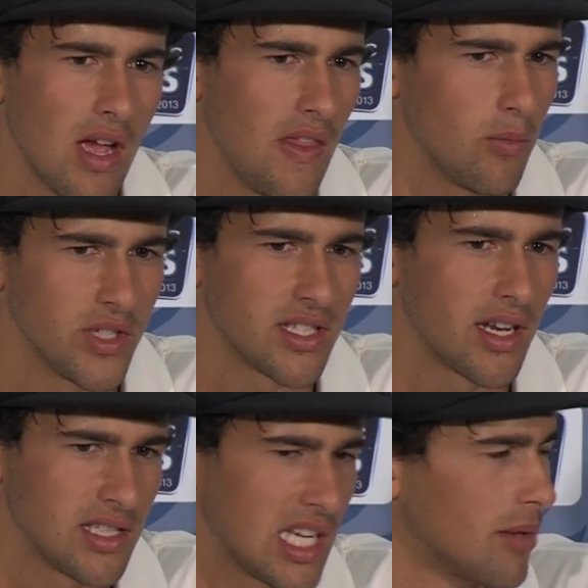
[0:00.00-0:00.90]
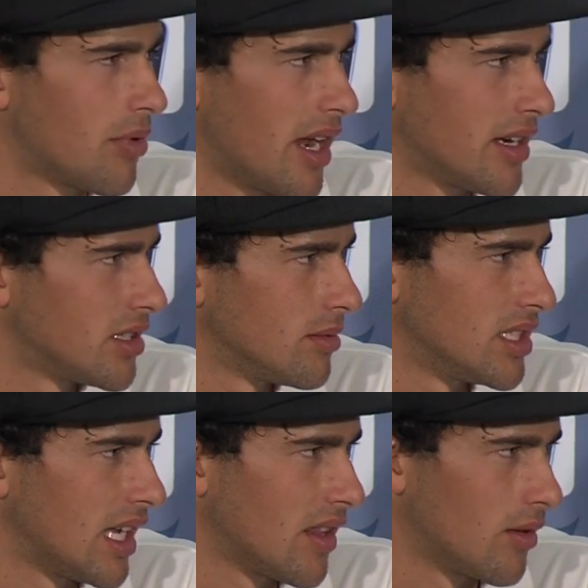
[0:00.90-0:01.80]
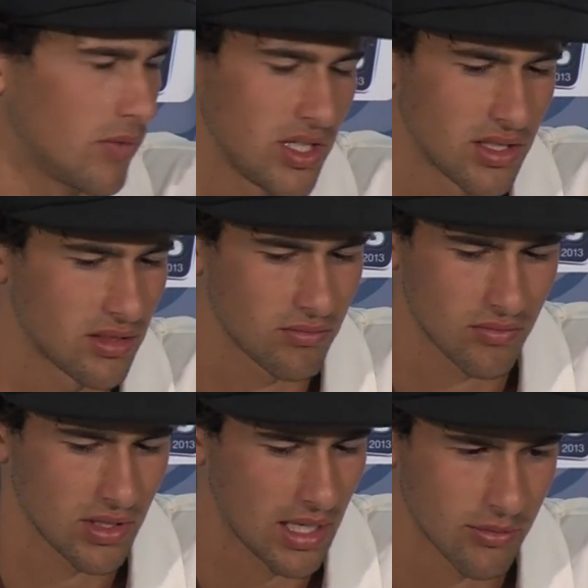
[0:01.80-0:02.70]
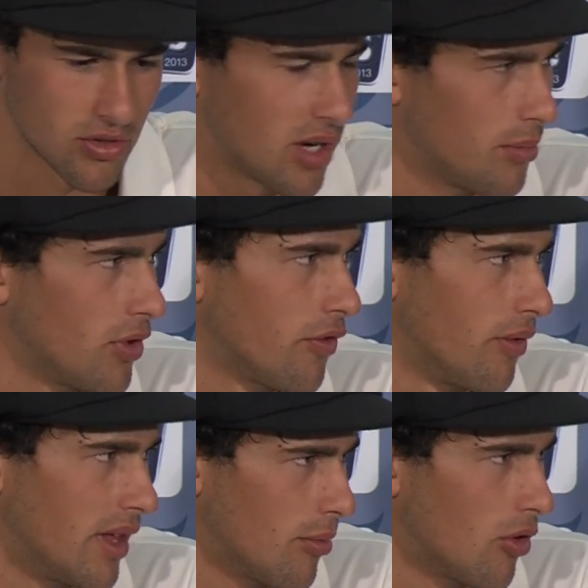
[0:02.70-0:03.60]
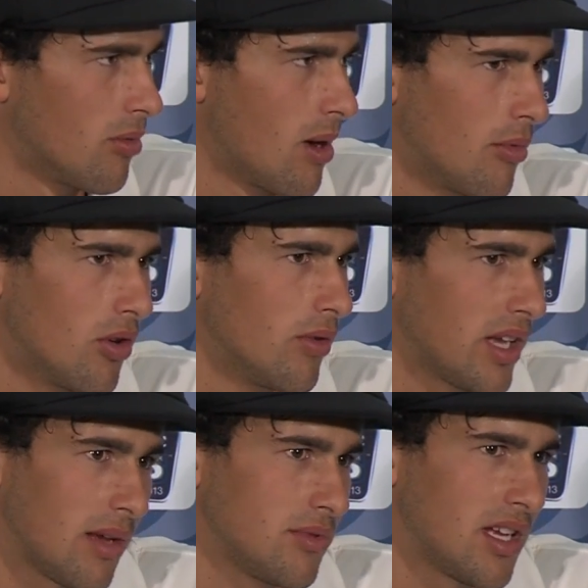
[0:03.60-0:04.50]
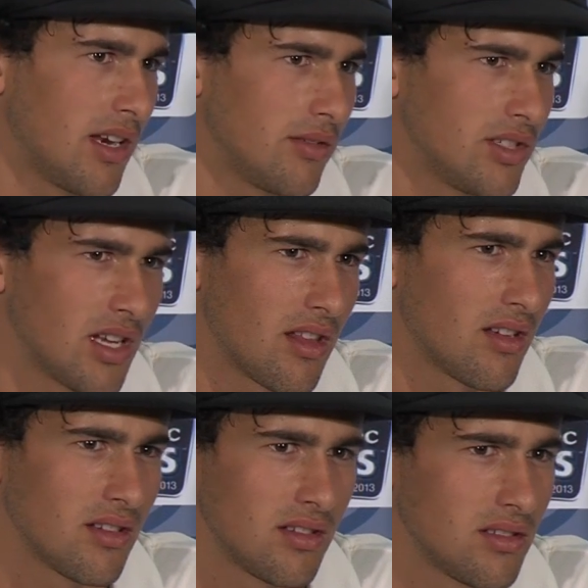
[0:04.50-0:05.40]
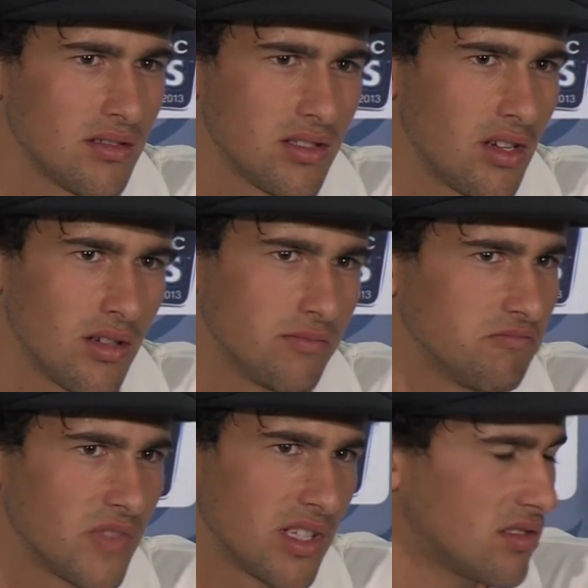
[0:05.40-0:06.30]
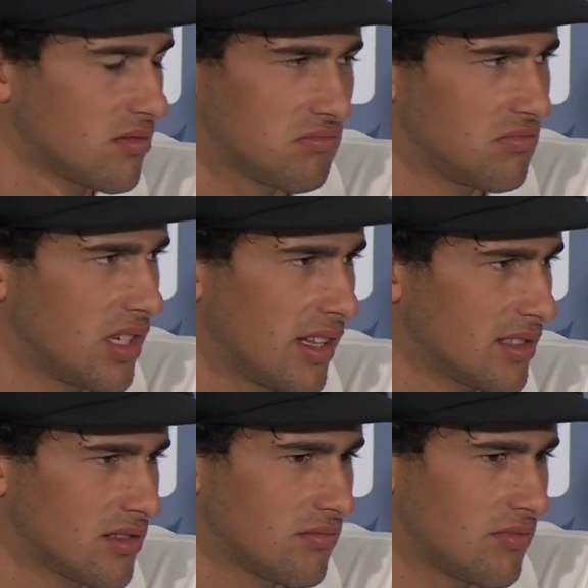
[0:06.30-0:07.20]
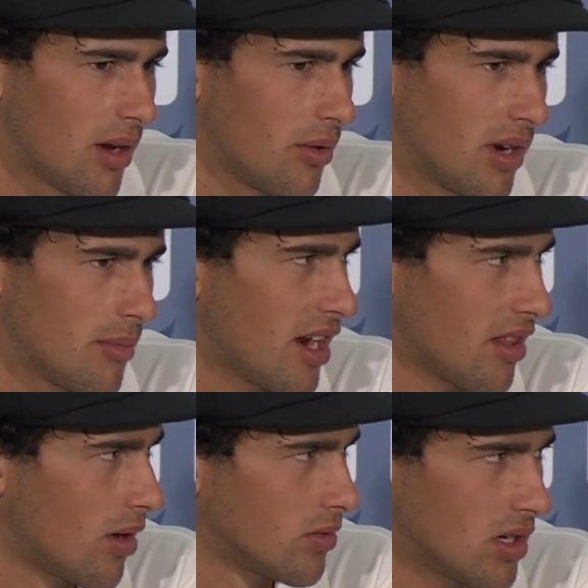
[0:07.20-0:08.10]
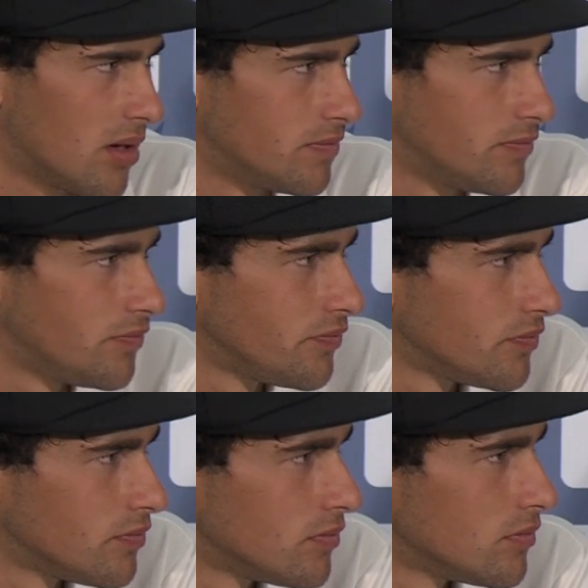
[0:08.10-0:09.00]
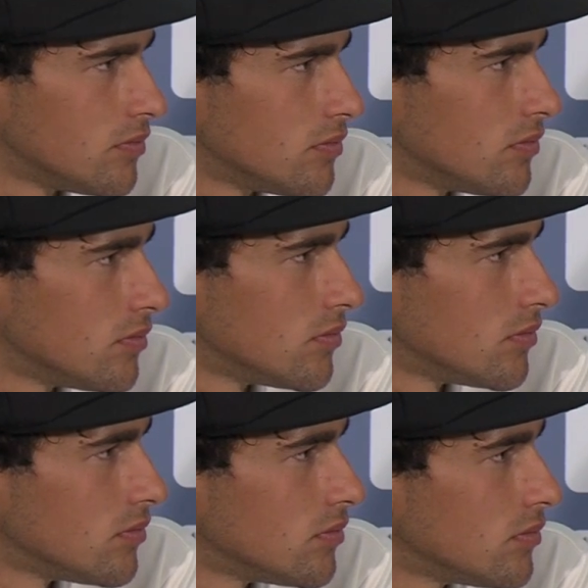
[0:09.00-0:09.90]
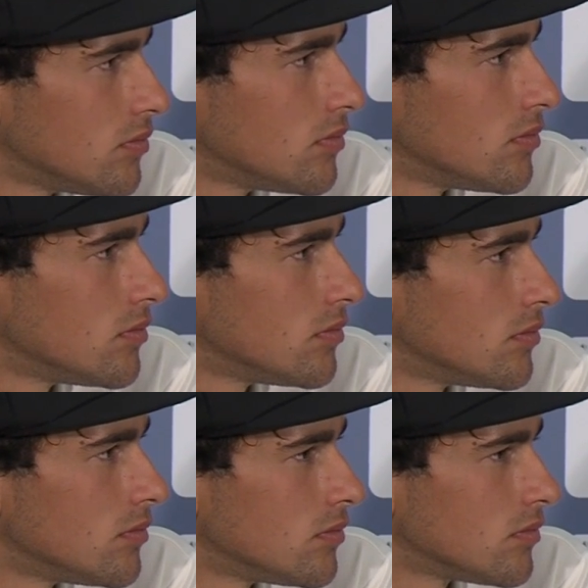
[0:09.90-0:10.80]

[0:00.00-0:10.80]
and then we started to get a partnership together, and we just kept trying to build from there, ball by ball. We keep saying to each other. So that's yeah, that's how we went about it the whole time. Did, did you feel like you were back in your crease?